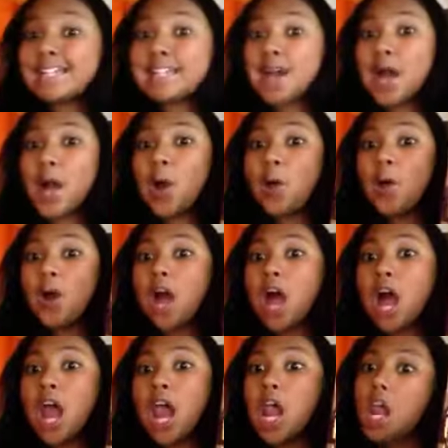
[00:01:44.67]
so
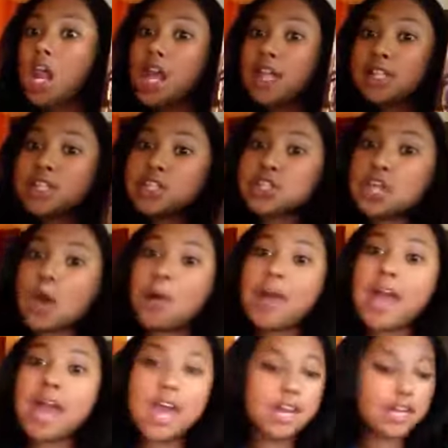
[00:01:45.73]
let's go
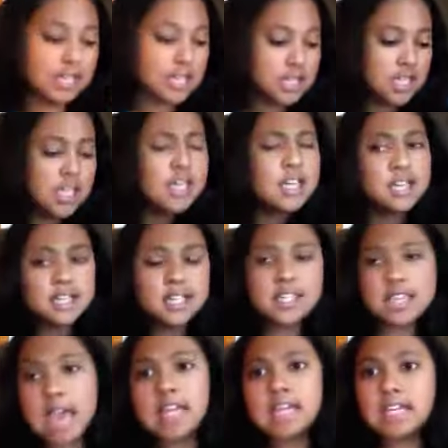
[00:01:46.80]
ahead and
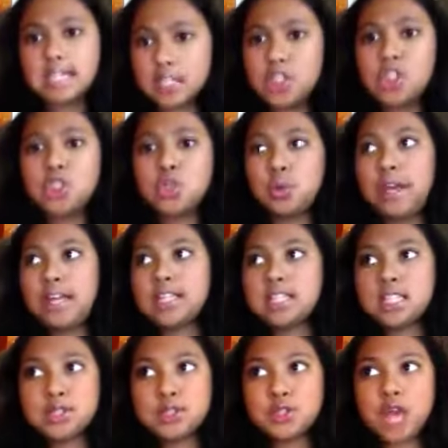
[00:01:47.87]
get into it.
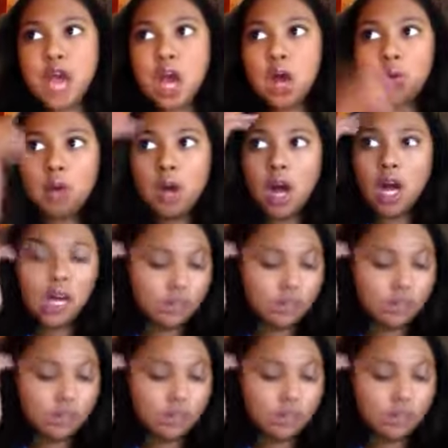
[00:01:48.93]
So